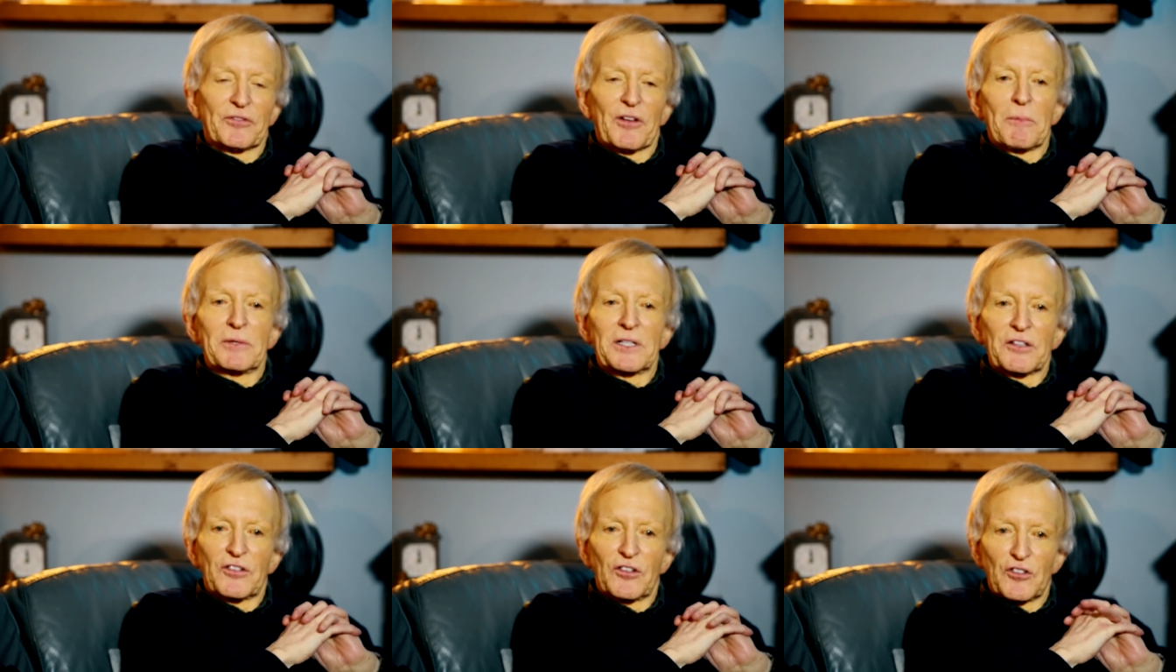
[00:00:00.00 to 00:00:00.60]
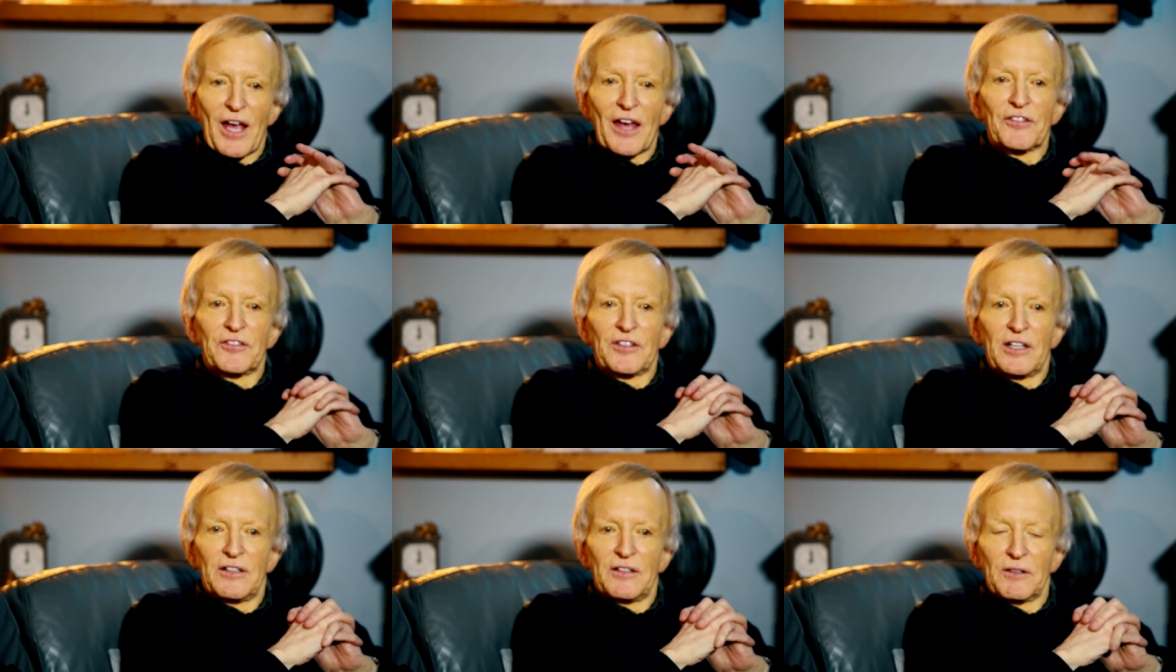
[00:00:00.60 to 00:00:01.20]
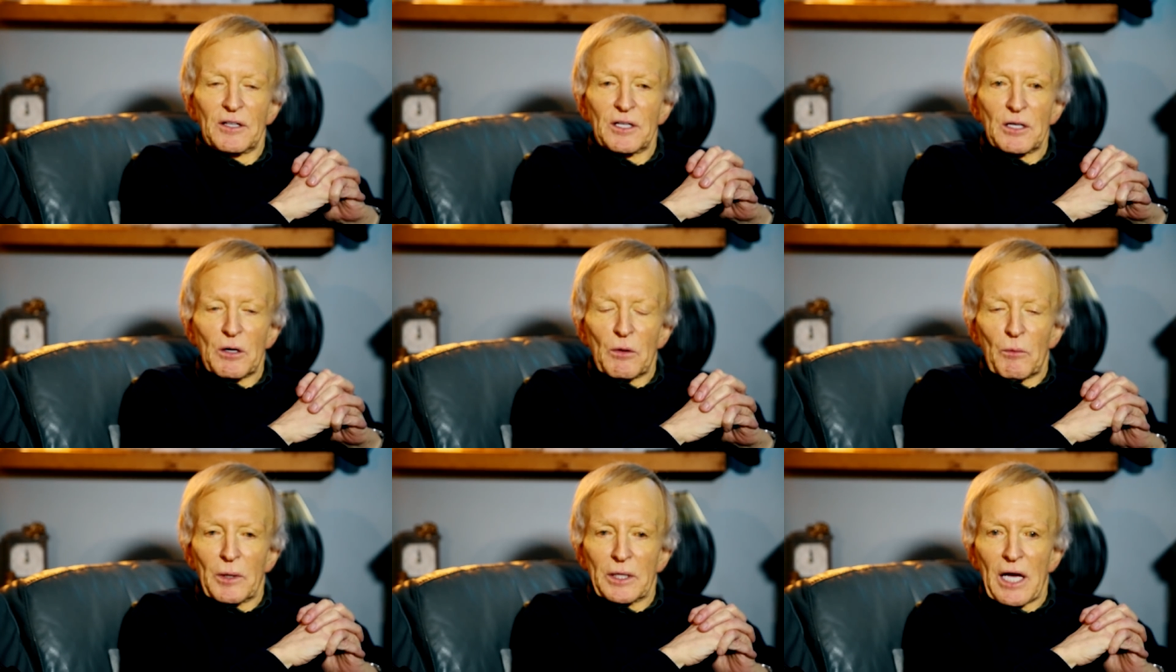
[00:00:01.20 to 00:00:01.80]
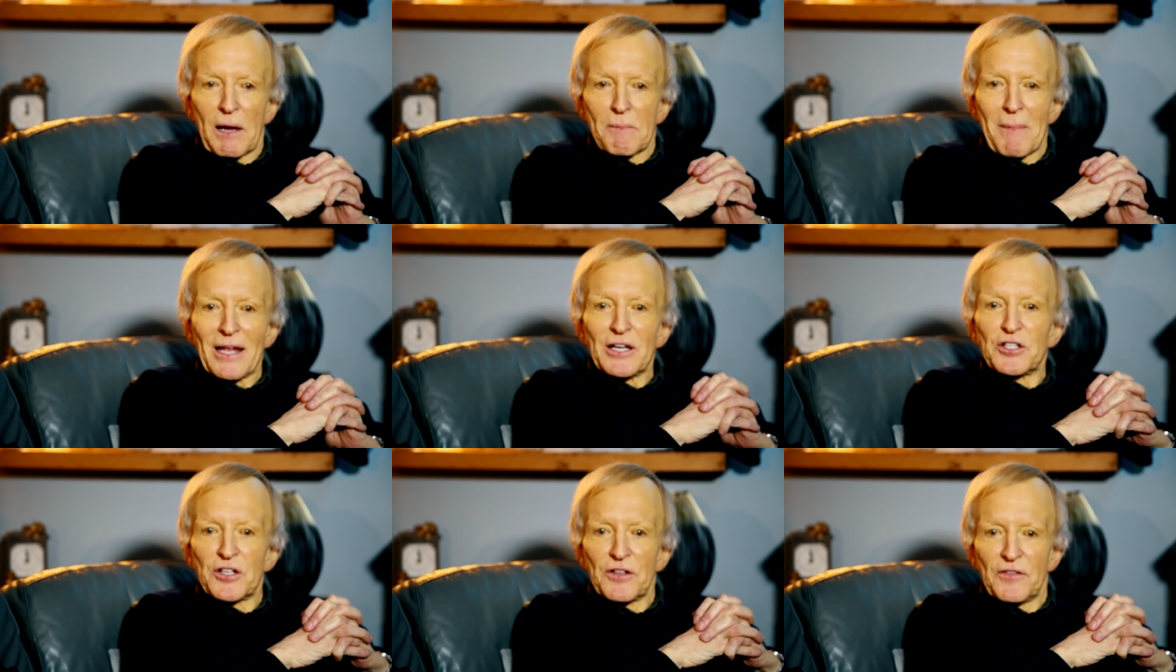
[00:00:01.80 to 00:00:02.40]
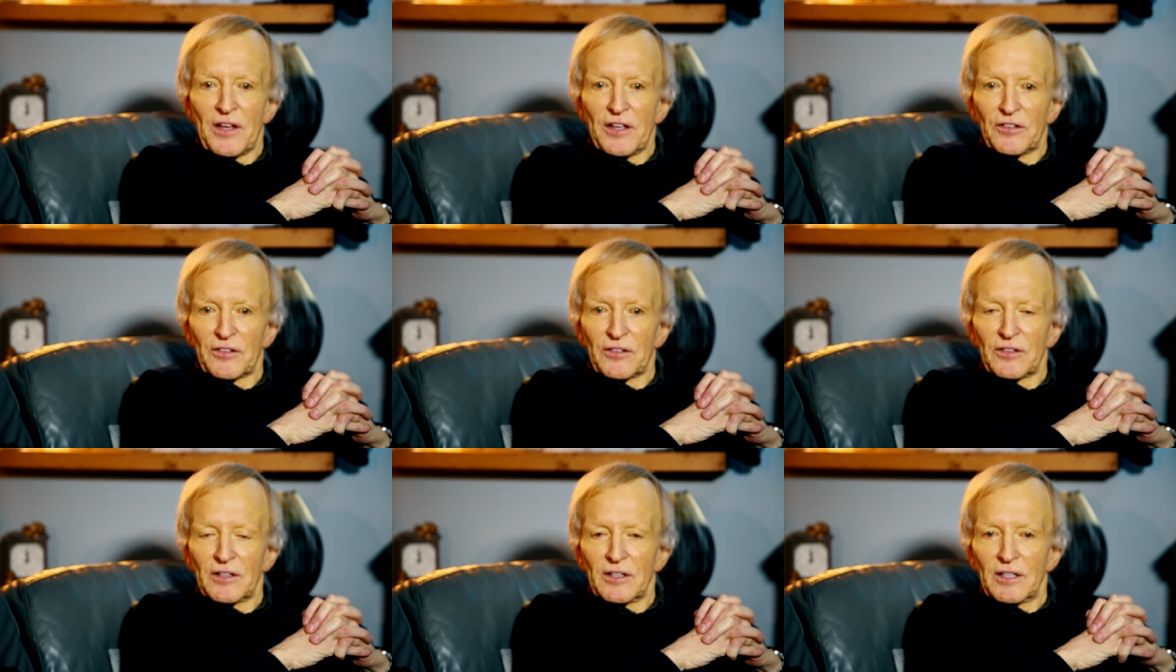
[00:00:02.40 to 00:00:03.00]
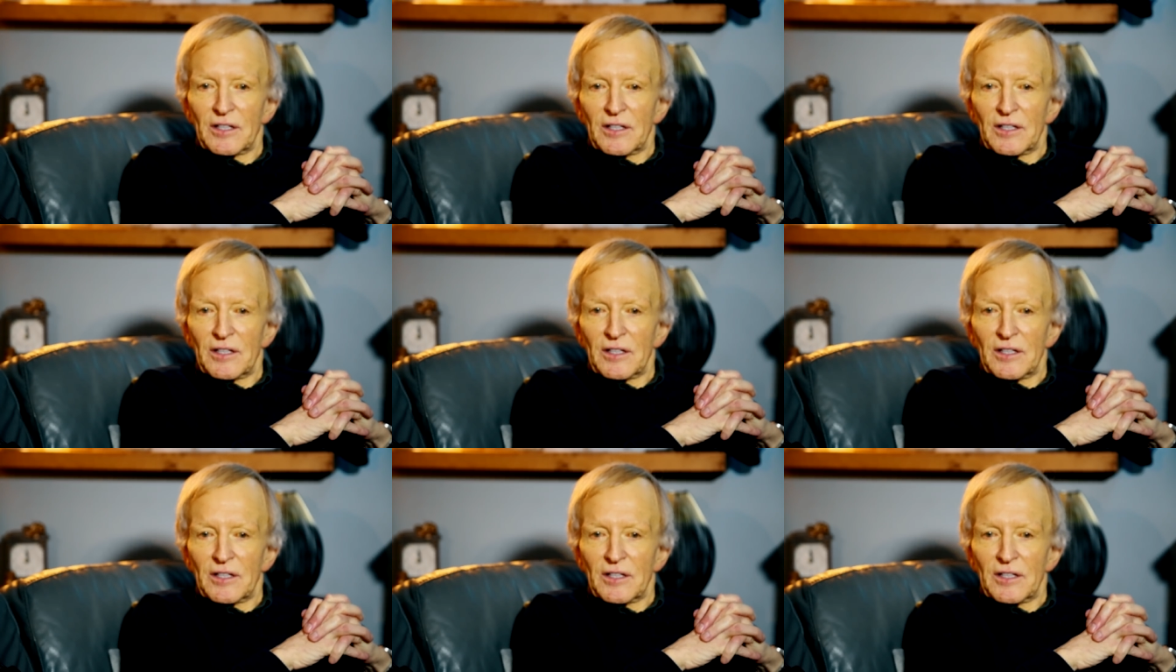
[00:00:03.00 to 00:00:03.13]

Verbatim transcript: somebody suggested when I mentioned this,